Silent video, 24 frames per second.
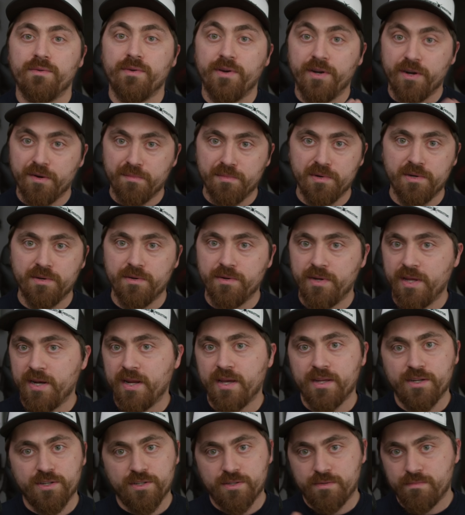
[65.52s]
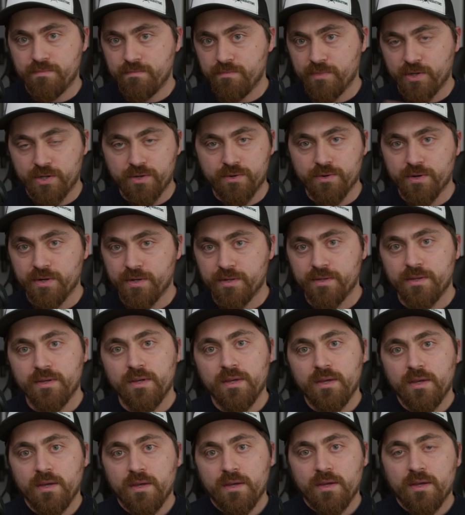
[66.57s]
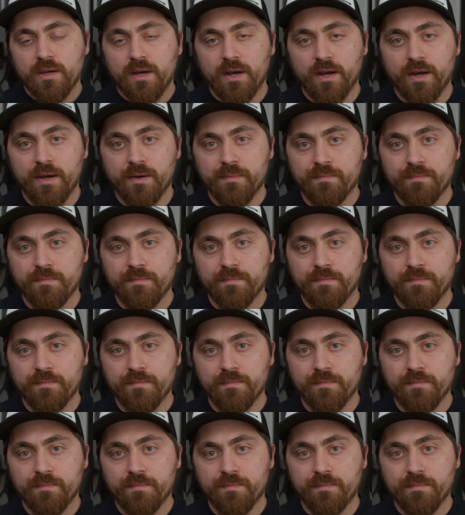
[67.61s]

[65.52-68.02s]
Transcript: reader mode and I just record. Or